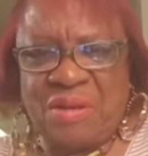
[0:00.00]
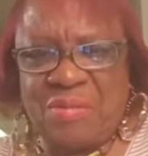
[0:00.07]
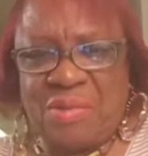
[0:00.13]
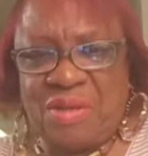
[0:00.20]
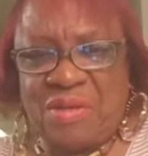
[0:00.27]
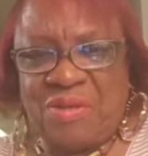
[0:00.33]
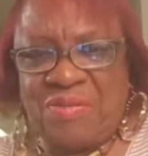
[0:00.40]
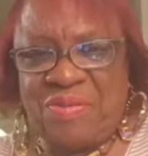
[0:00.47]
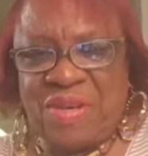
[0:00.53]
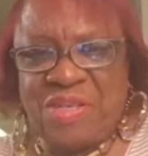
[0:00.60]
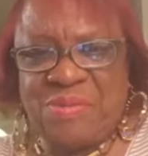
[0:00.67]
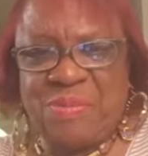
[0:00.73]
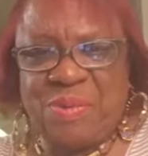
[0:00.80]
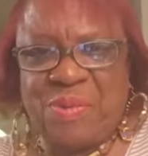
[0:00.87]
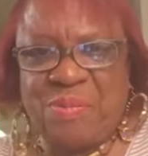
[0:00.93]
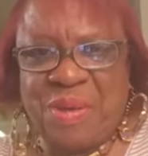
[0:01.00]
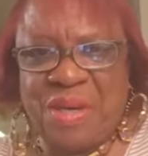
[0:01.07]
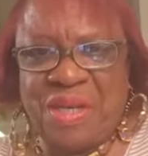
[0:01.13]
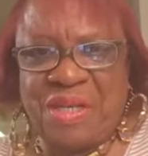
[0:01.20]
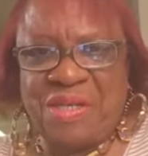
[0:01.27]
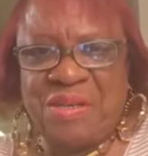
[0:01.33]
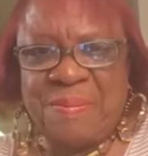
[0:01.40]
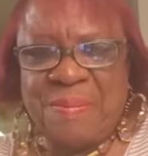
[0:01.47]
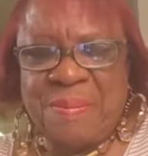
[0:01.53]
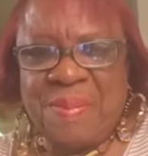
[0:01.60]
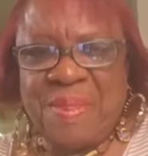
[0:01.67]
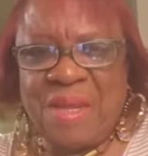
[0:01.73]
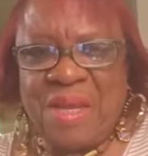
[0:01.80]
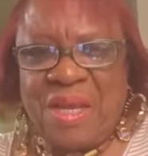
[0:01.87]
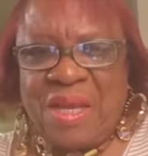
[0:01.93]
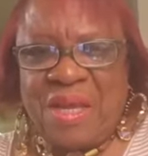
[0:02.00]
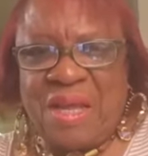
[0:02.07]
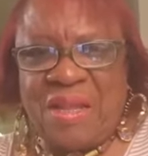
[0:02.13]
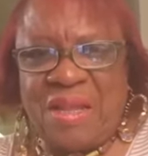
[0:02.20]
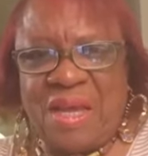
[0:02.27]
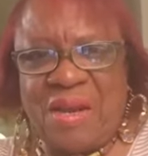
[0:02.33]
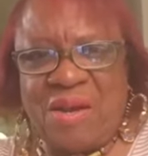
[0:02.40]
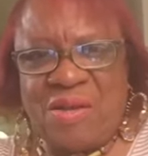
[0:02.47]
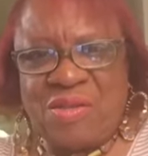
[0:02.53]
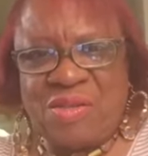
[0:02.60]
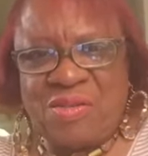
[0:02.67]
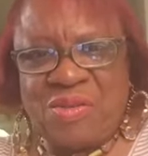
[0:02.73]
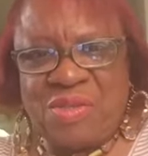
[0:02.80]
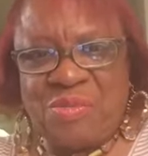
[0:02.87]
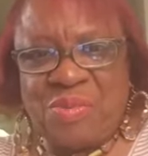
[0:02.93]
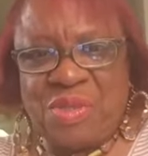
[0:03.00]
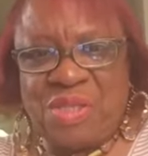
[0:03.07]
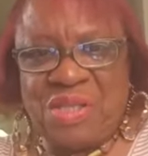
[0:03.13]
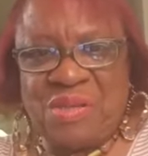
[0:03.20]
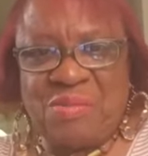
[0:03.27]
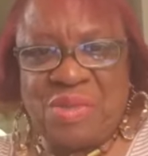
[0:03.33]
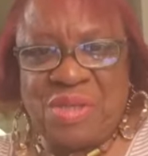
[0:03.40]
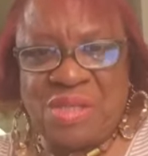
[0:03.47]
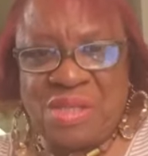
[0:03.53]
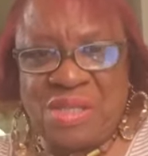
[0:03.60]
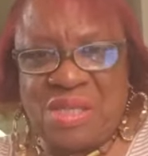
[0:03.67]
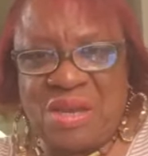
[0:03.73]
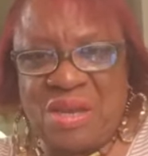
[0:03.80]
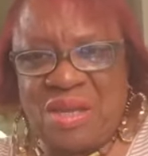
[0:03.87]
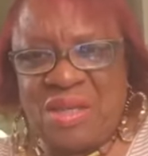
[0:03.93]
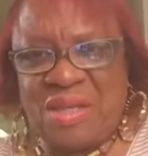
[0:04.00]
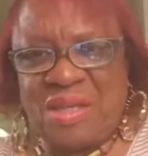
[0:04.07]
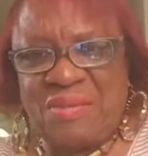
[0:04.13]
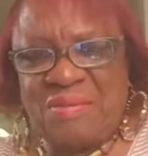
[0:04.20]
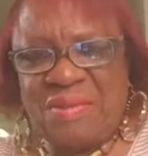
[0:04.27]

I mean to the Facebook page, and that also is Mr. and Mrs. Ollie.